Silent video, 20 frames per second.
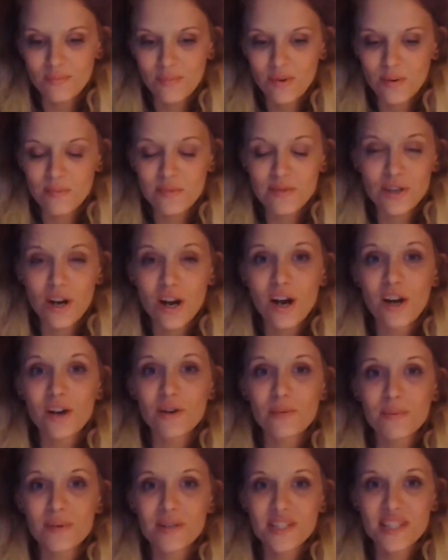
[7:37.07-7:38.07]
almost
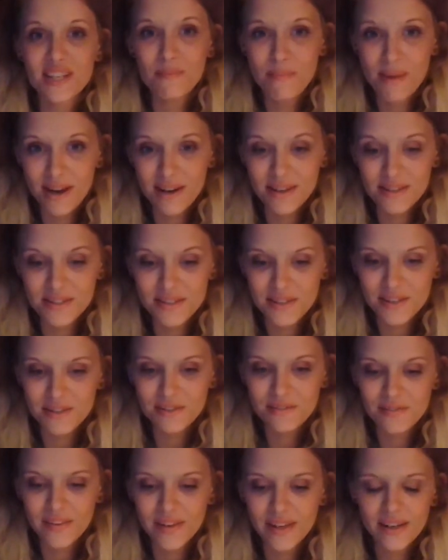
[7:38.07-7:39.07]
100%
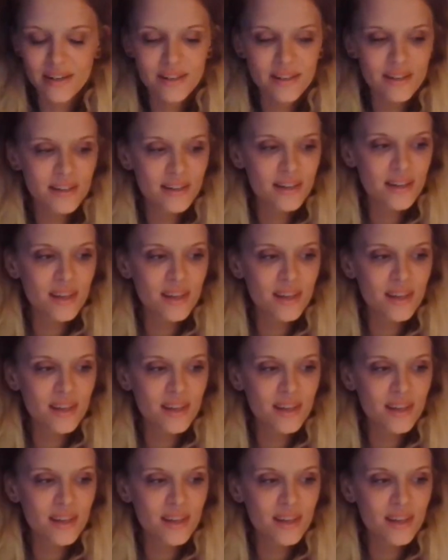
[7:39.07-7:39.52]
positive that